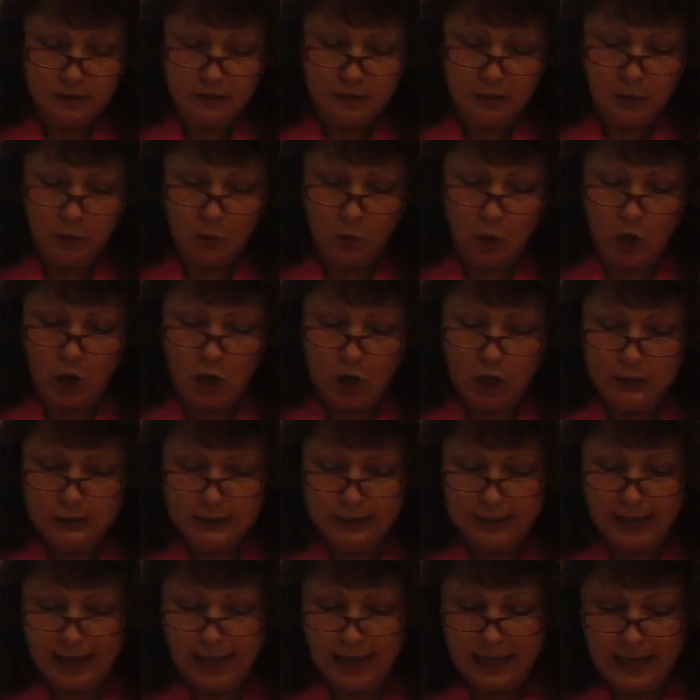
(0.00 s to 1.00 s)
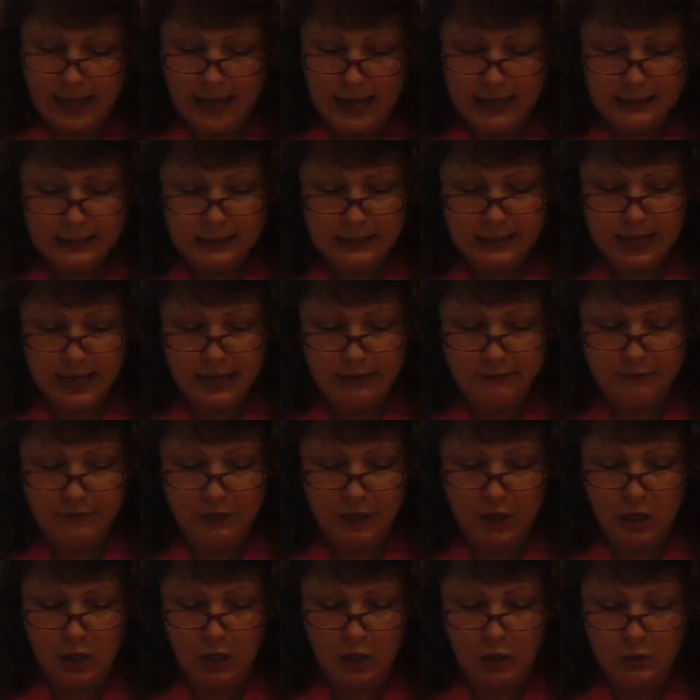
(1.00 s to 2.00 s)
The world cannot save
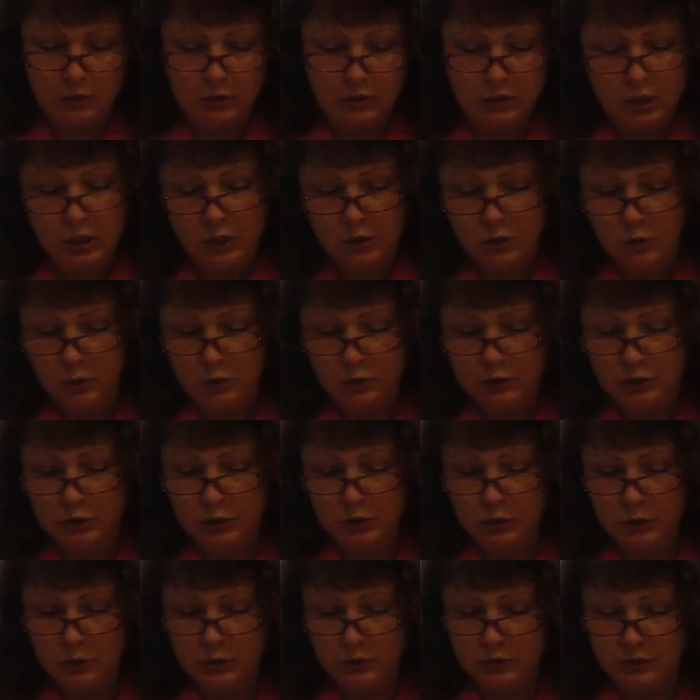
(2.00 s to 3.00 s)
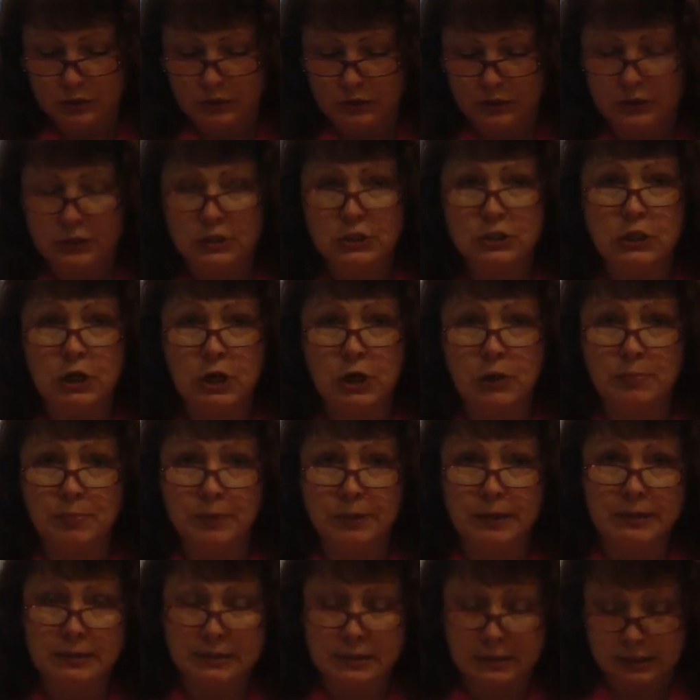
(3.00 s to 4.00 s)
those who choose the
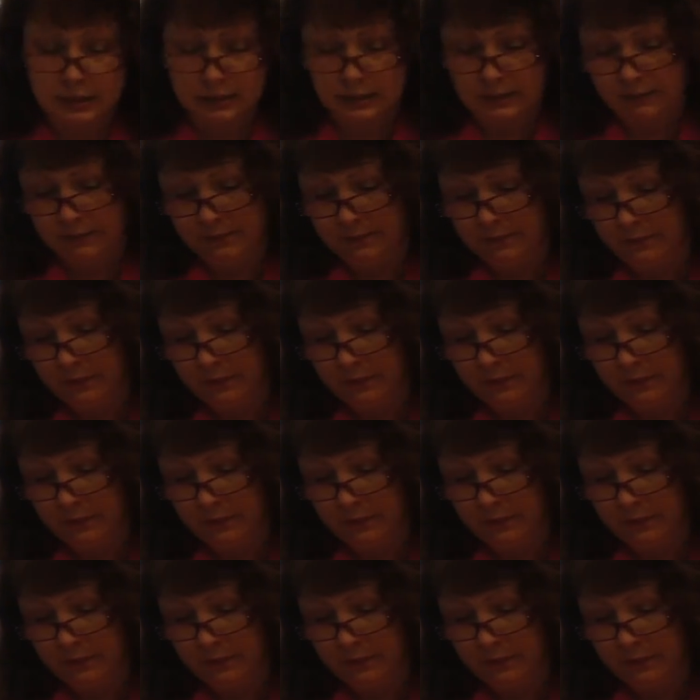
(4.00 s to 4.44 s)
serpent.